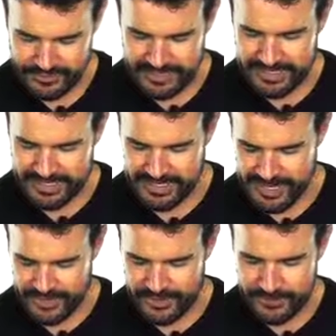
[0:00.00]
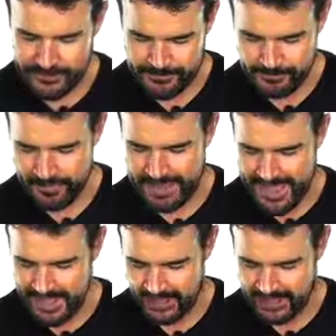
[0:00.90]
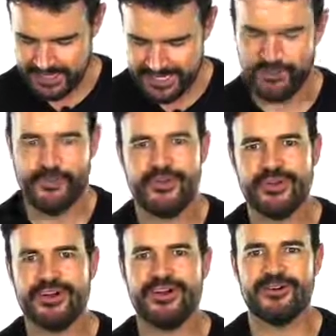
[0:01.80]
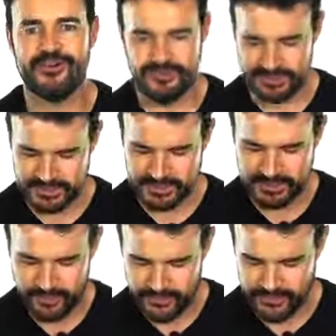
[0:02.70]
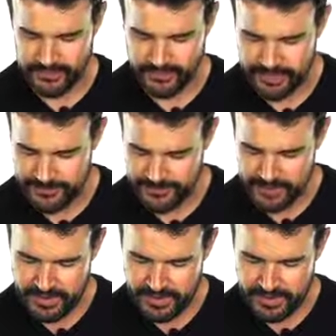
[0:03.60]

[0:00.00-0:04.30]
key letter L, goggles, all right?